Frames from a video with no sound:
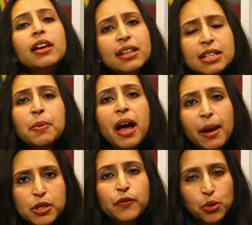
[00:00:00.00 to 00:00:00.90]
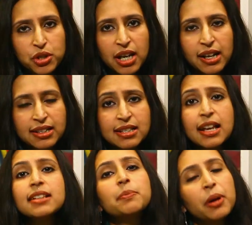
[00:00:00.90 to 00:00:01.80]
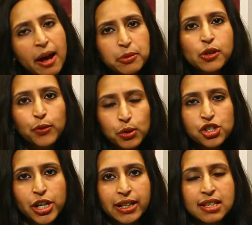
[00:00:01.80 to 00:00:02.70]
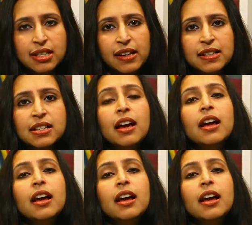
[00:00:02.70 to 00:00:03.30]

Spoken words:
is perhaps a futile exercise and perhaps a foolish exercise.